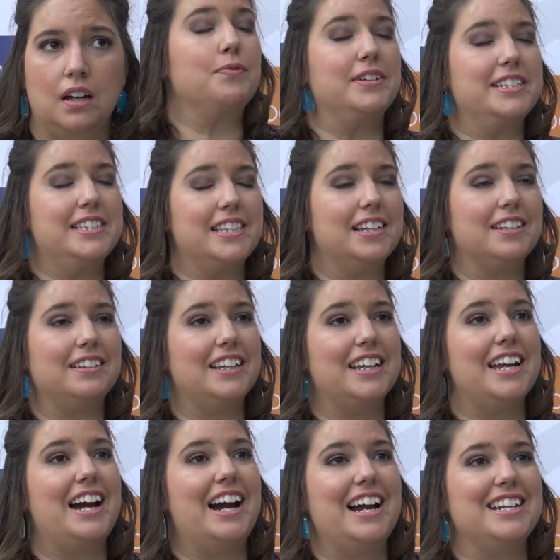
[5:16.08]

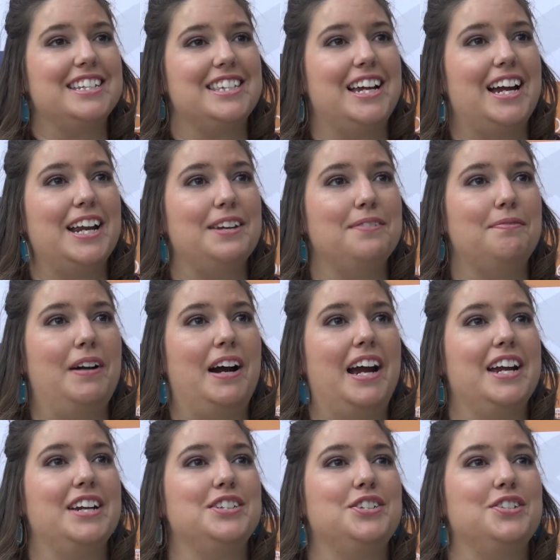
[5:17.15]
Recently I signed
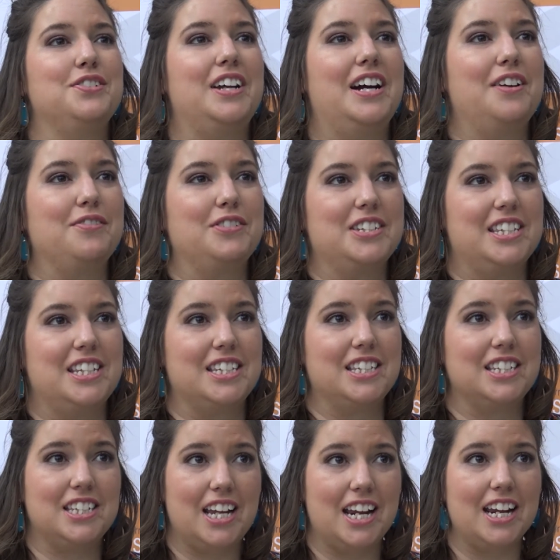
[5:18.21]
my Do Not
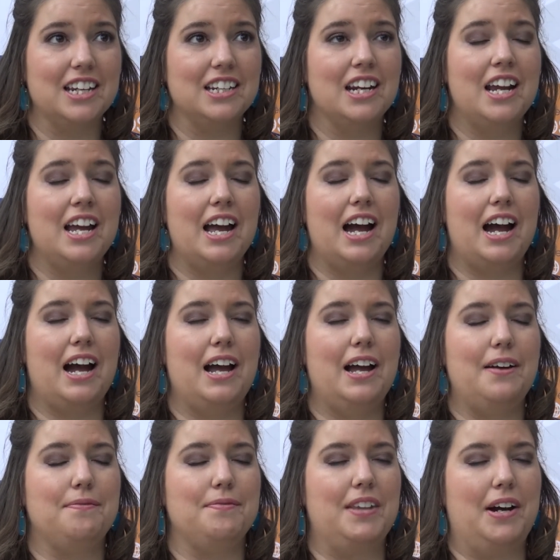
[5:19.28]
Resuscitate.
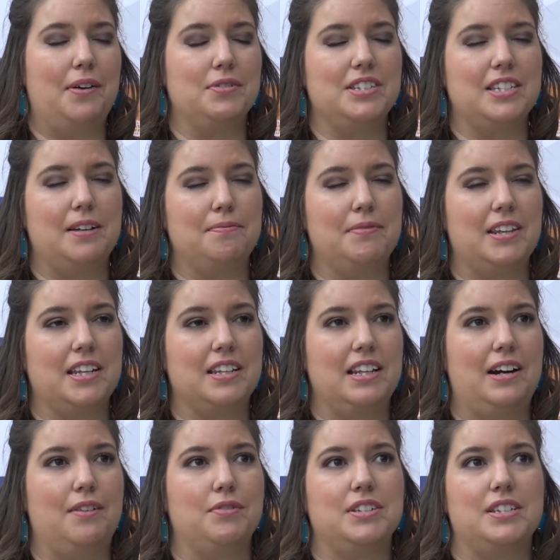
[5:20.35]
That was something
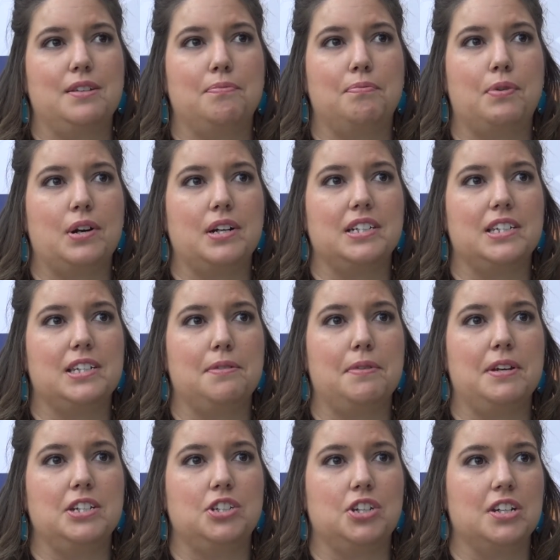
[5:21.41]
that was important to
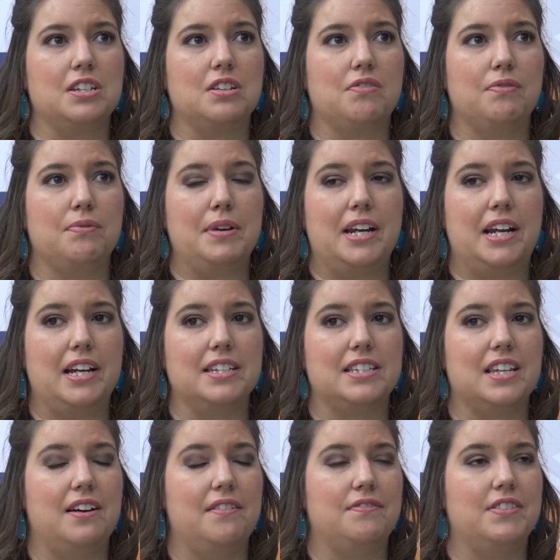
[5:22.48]
me just
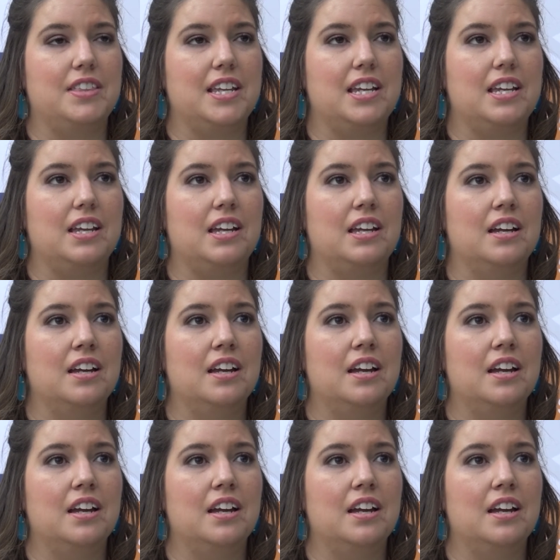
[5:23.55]
because of the